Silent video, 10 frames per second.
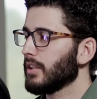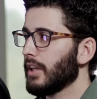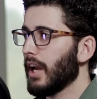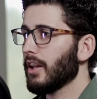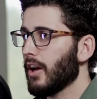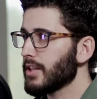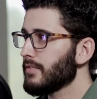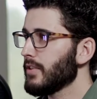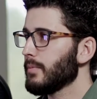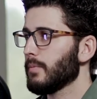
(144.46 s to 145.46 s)
Yeah,
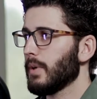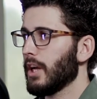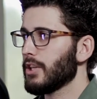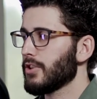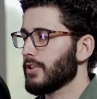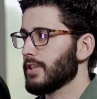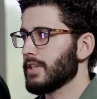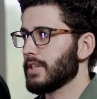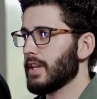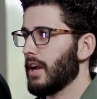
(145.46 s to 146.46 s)
lots of them uh, churches
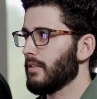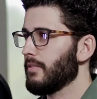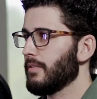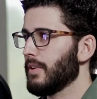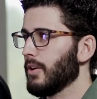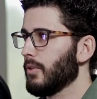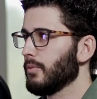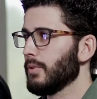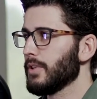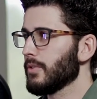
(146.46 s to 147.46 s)
just have their
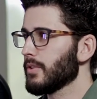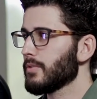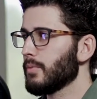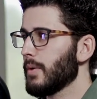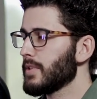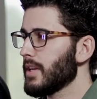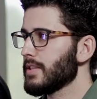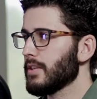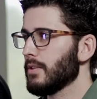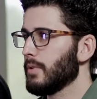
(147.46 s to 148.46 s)
own resource
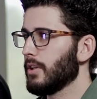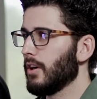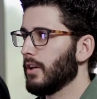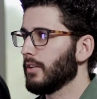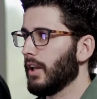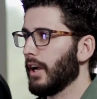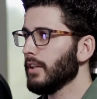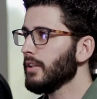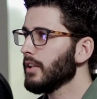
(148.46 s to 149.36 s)
websites that they'll put online.